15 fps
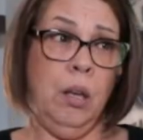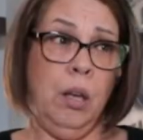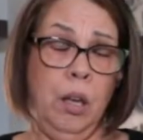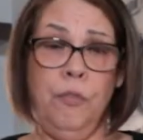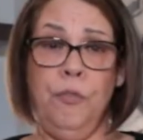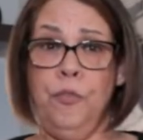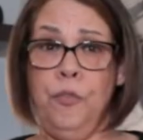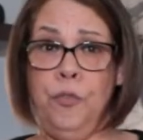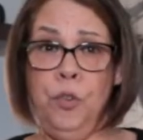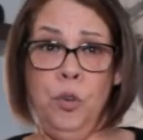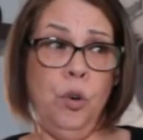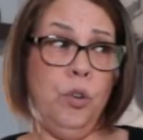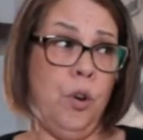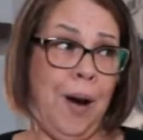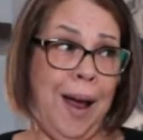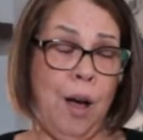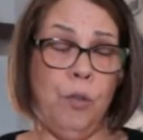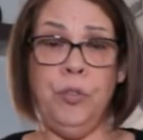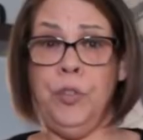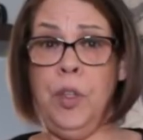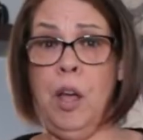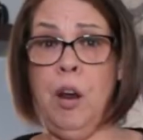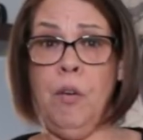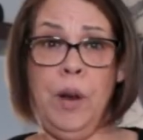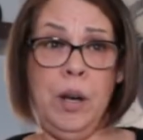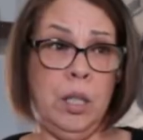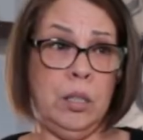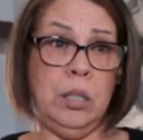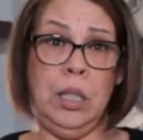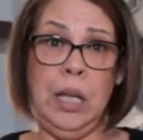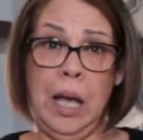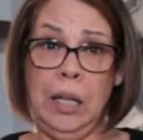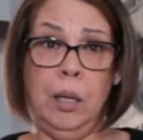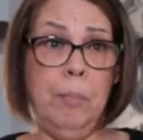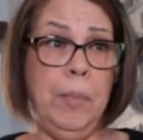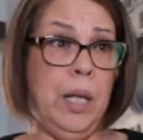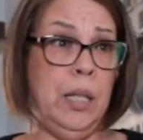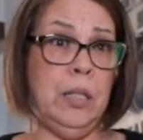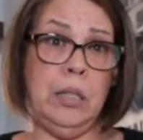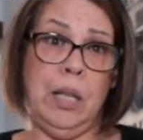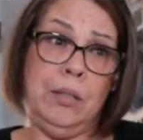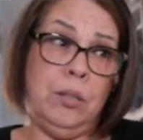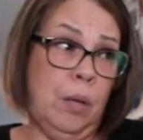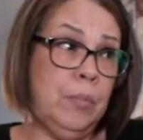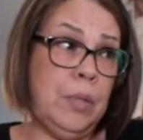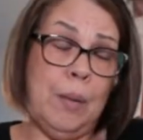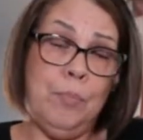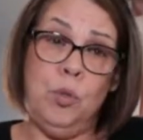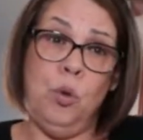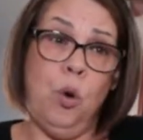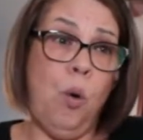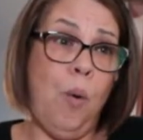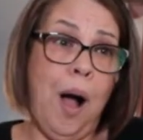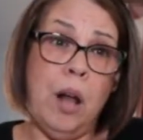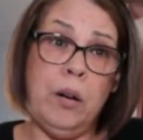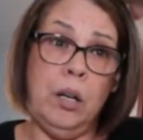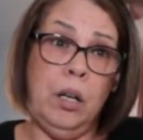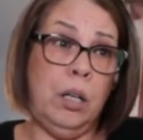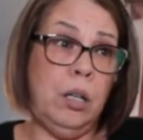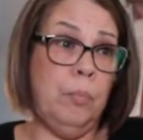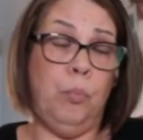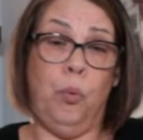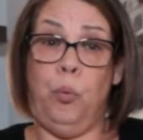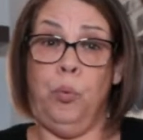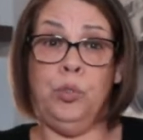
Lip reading: If, you know, you're out there and it's the elements and sometimes you go out and it could